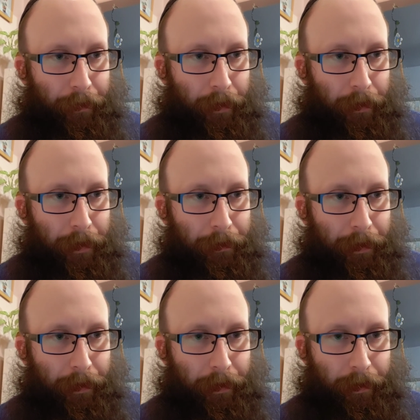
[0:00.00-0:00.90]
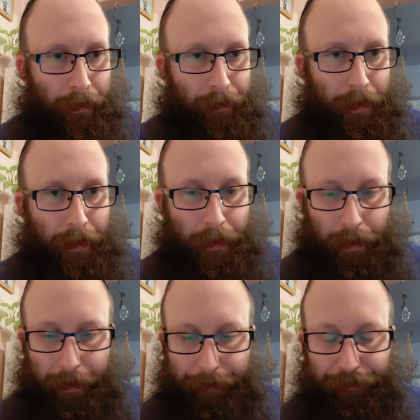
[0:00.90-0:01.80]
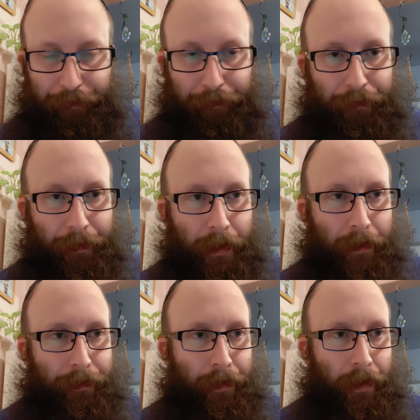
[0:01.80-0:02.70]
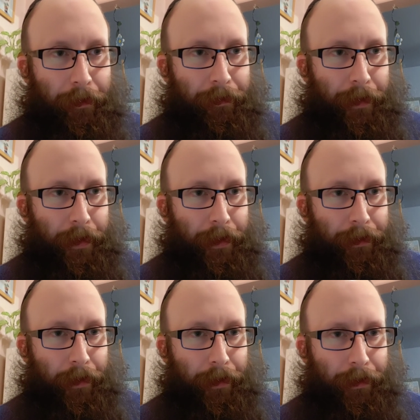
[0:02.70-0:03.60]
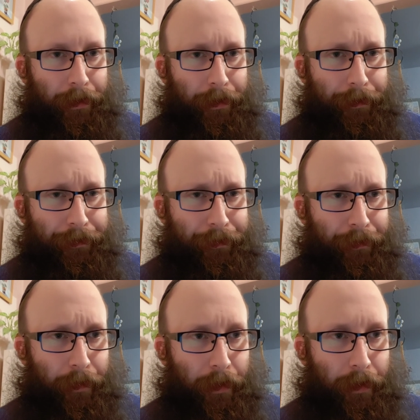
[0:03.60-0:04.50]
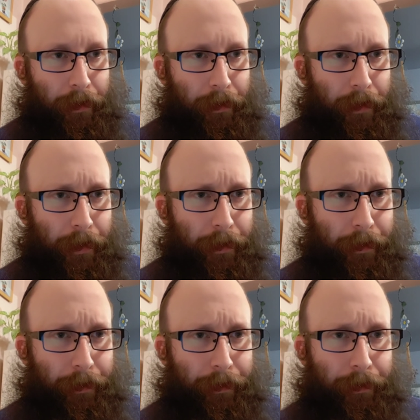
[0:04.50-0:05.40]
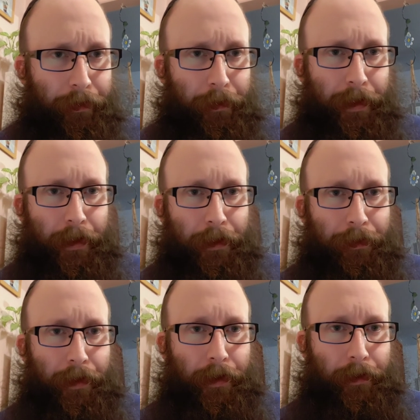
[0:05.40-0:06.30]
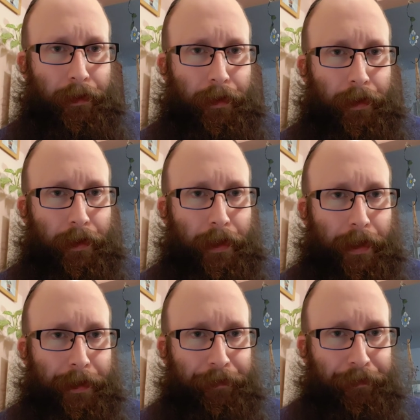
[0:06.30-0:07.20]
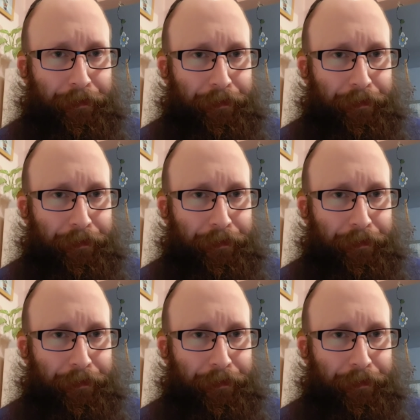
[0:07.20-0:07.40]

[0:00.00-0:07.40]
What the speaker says: I'm going to be reading here from another article, from Rabbi Ginsburg, and I'll link to that.